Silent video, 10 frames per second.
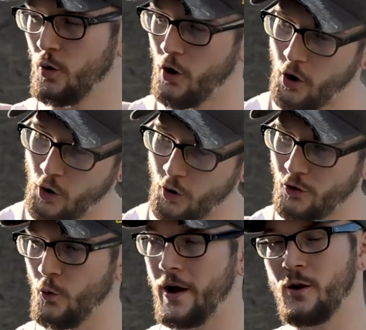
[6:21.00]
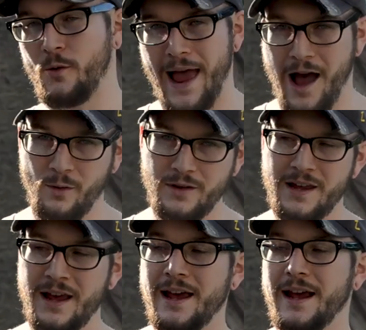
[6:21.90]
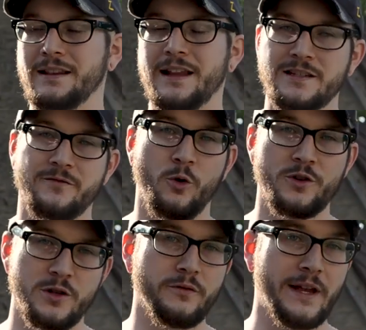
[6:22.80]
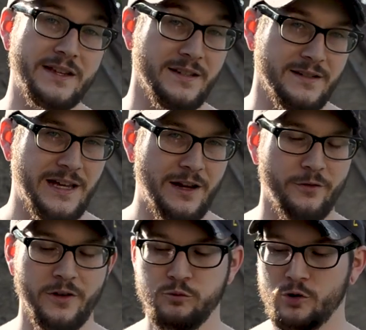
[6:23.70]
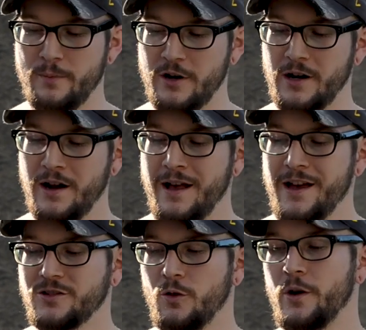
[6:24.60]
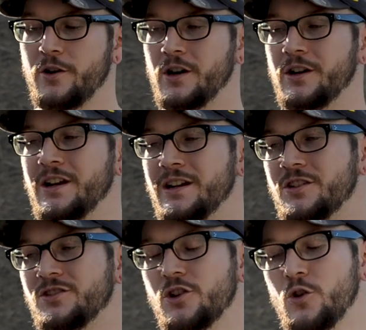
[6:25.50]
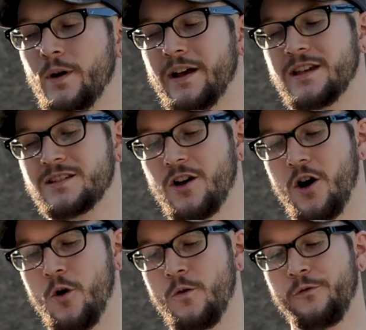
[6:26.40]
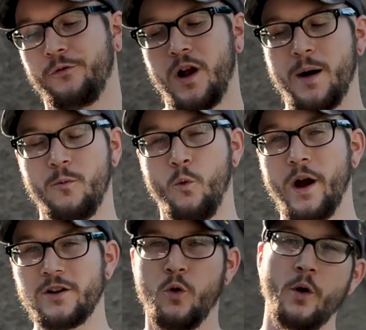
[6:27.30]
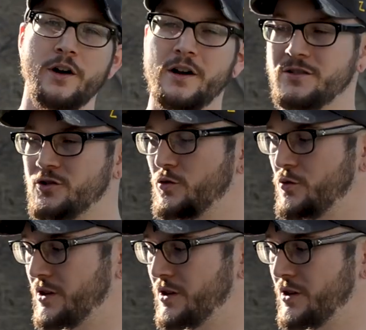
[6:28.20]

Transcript: go all the way around, unless of course you have less than 10 foot of perimeter. So what you're gonna need to do is go from one corner to